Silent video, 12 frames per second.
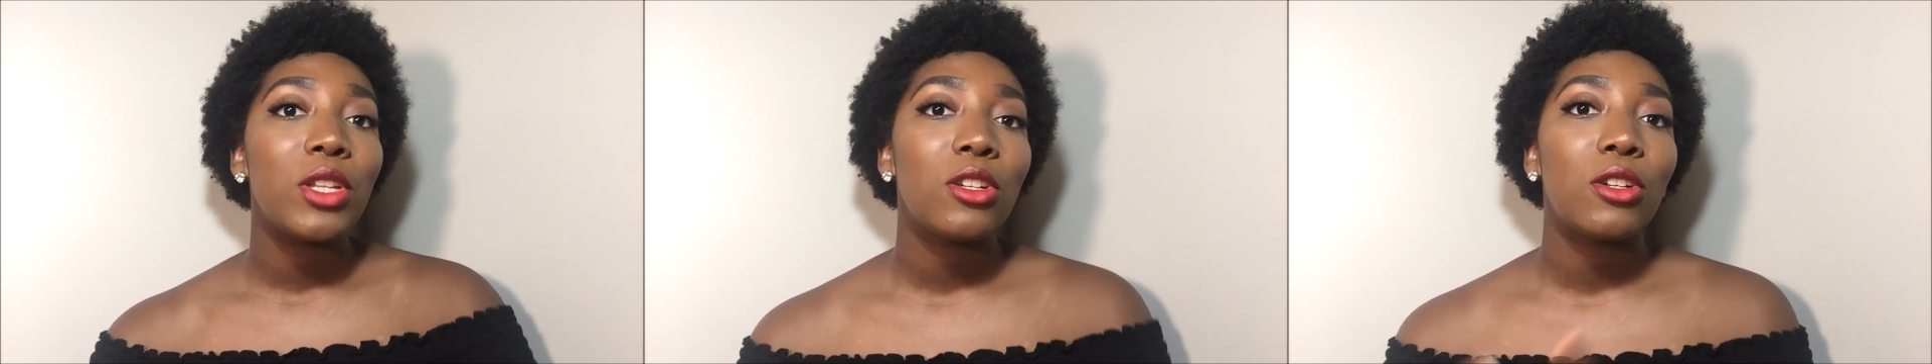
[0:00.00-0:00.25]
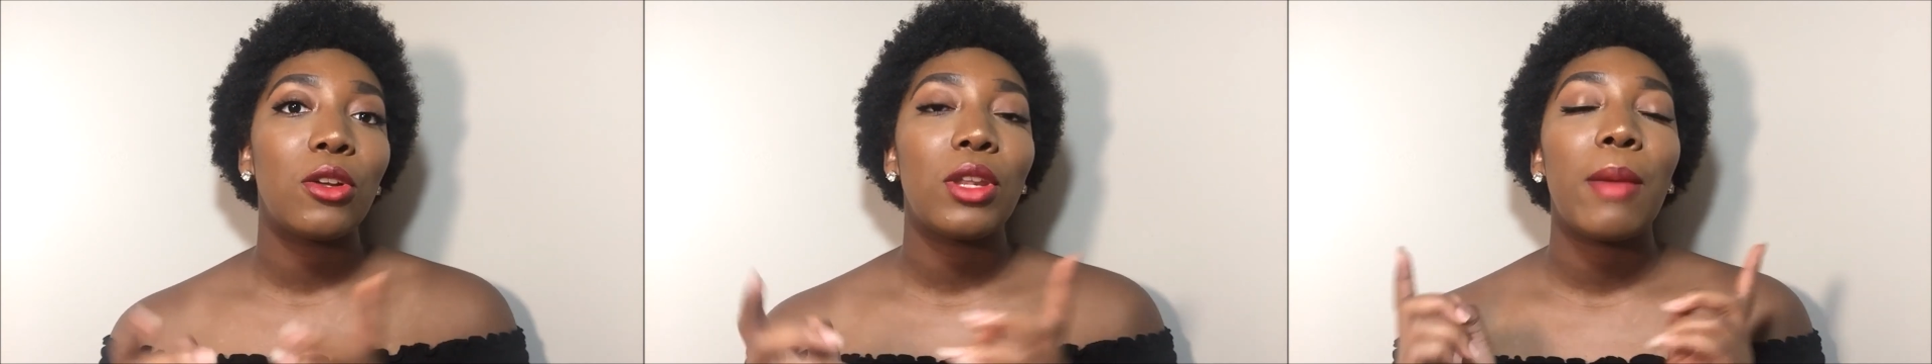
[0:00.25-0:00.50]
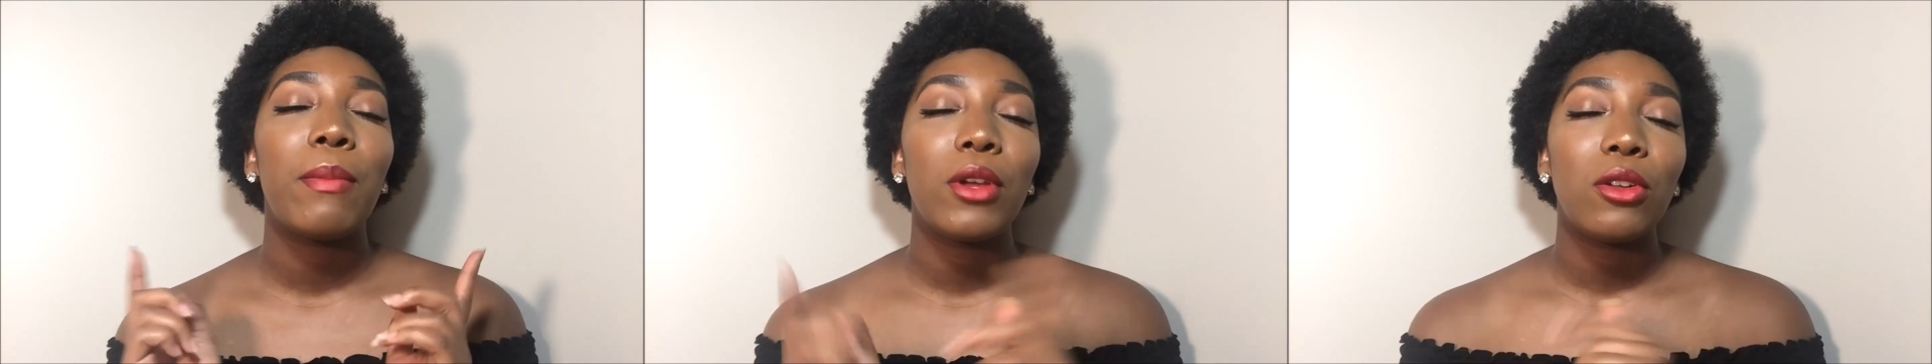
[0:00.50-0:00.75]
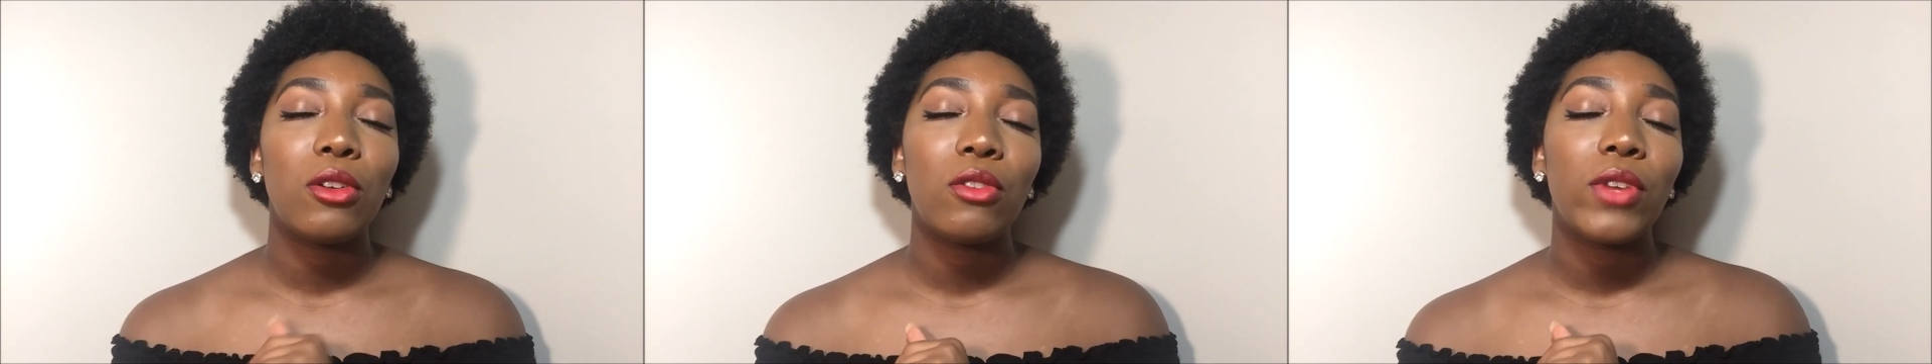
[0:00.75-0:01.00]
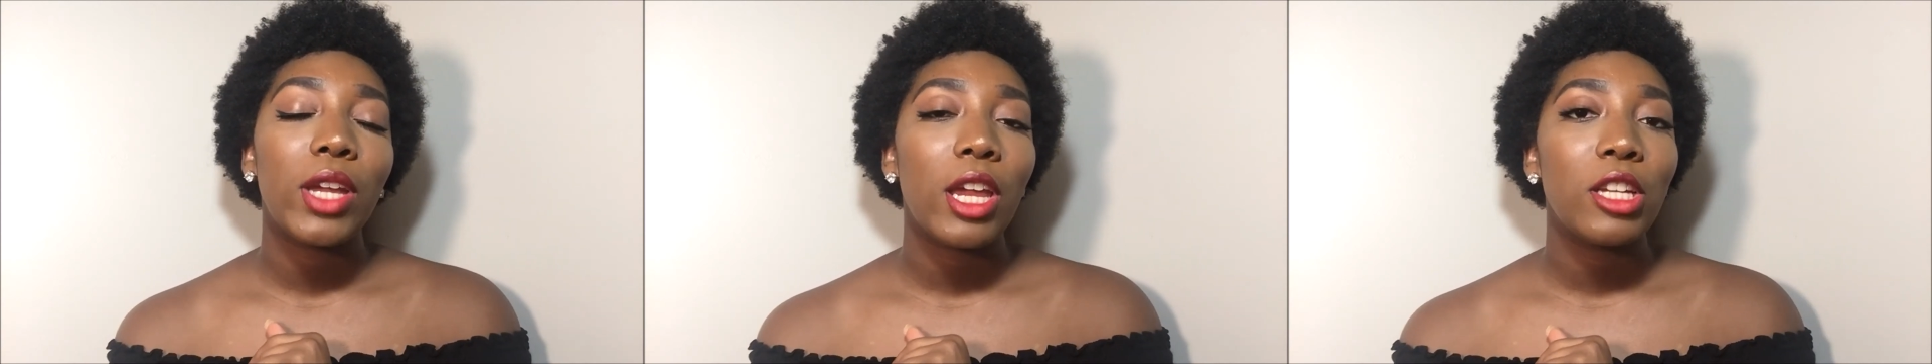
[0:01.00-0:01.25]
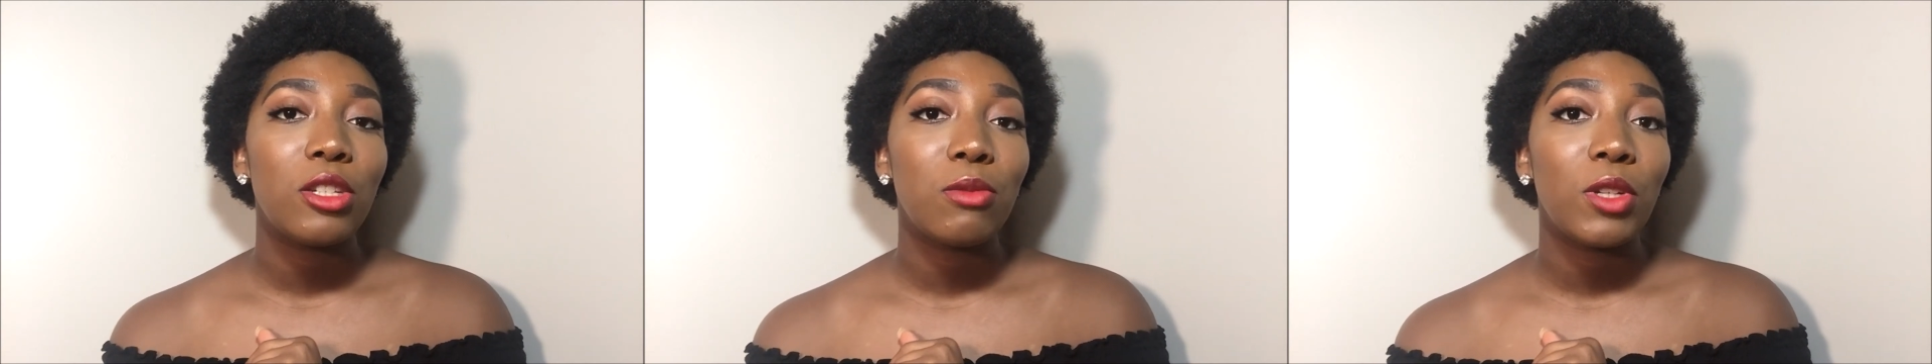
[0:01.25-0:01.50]
and turn on that bell
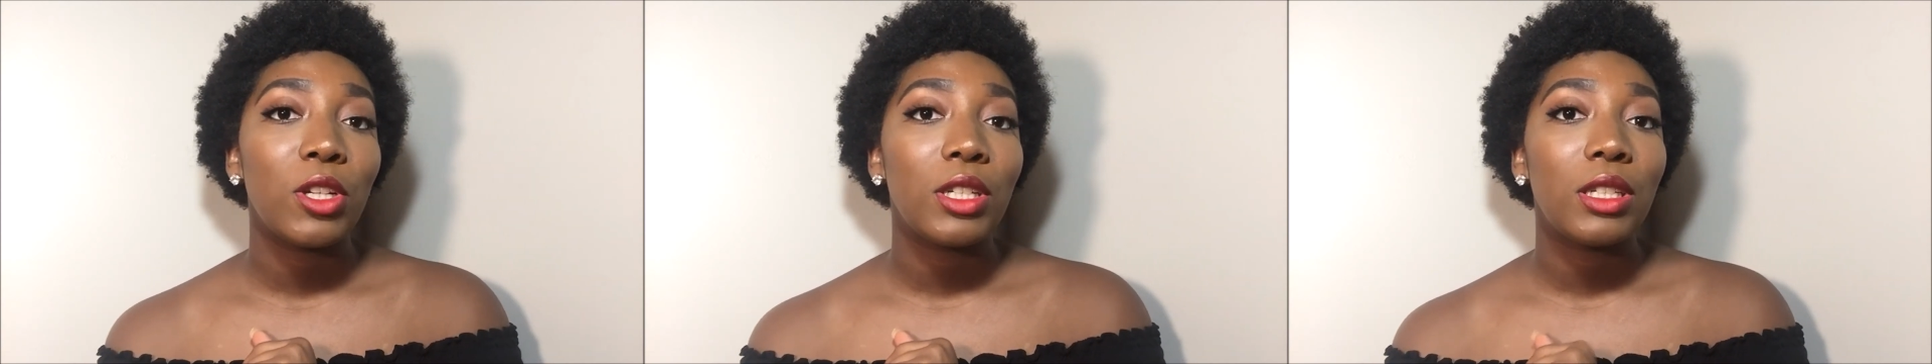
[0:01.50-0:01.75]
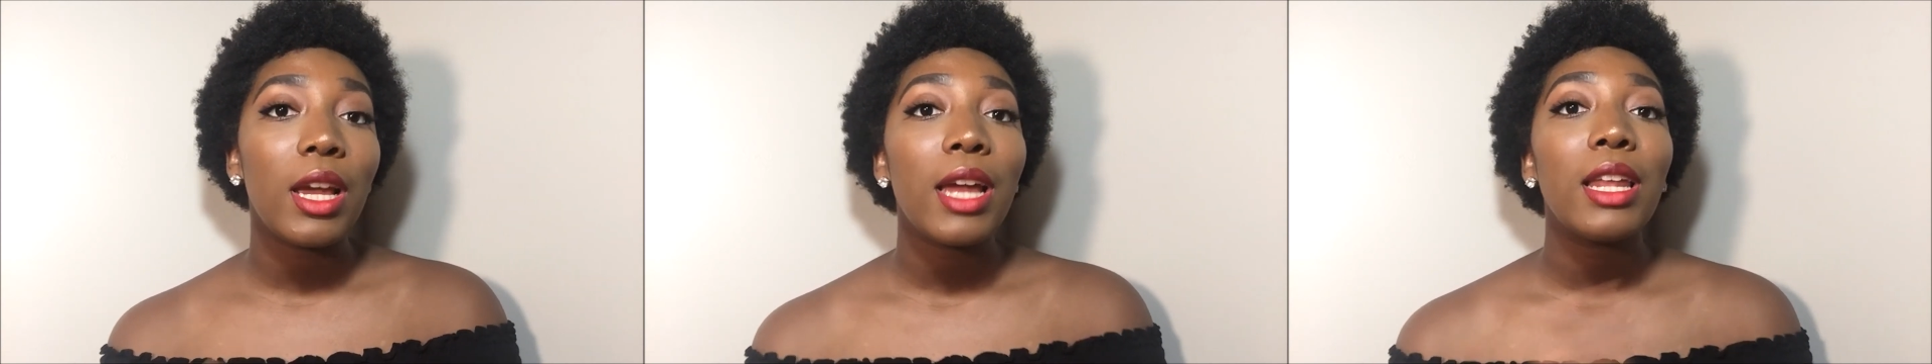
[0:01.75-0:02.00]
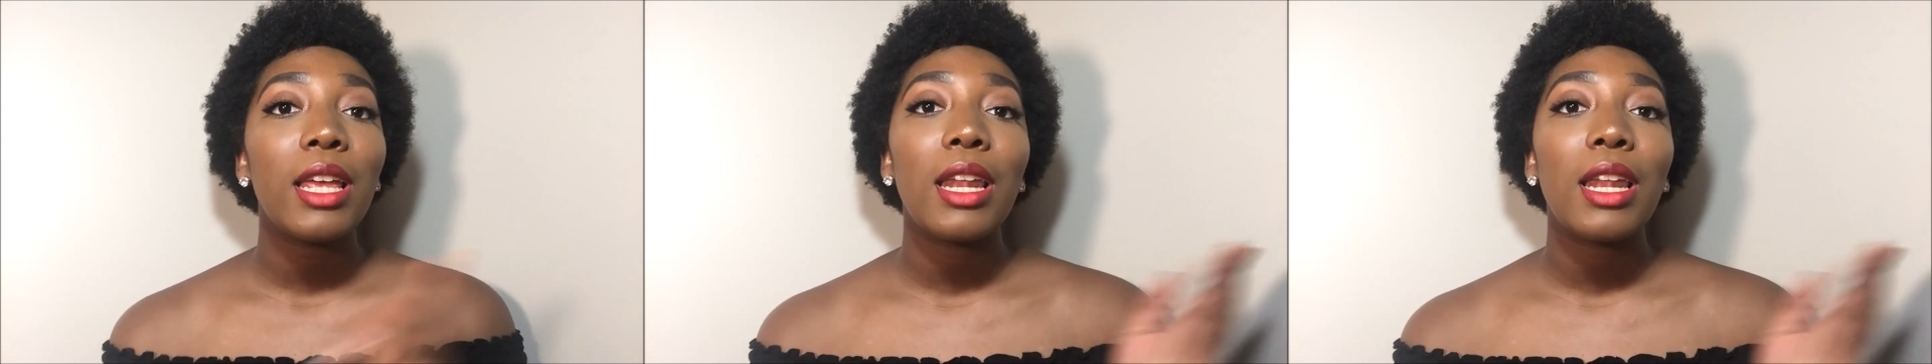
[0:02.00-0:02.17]
notification when you're done,